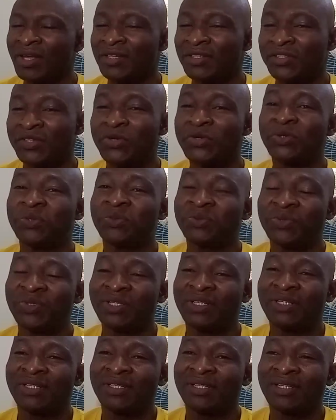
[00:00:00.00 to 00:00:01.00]
So
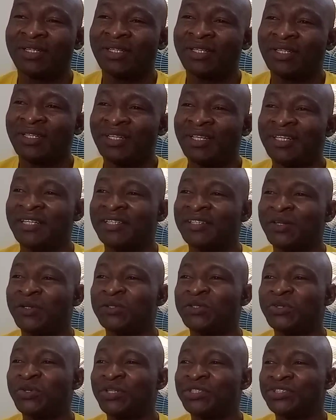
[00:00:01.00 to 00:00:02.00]
it is
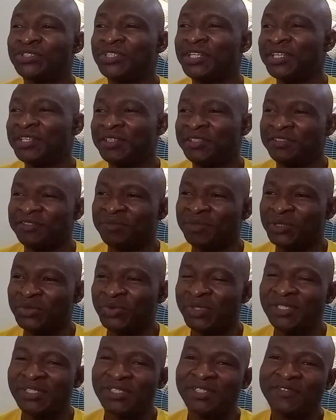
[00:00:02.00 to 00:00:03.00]
also a trade-off
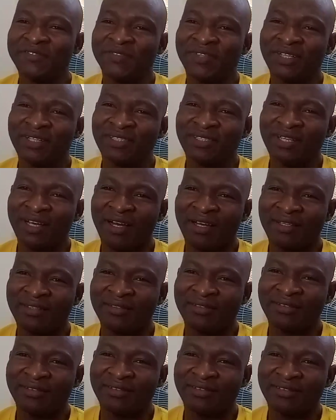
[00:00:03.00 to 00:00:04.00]
between stiffness
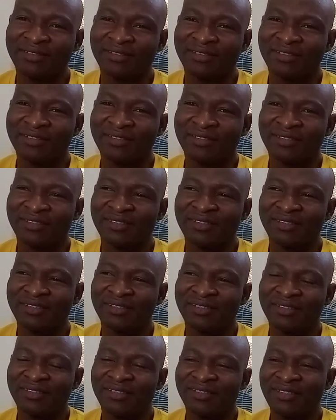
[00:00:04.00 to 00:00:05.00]
and
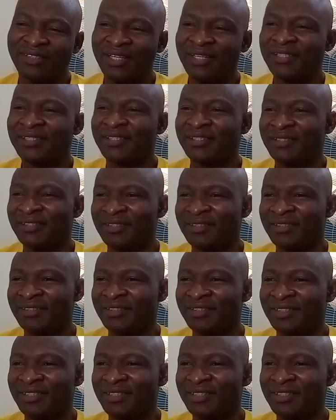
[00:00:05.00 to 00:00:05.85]
density.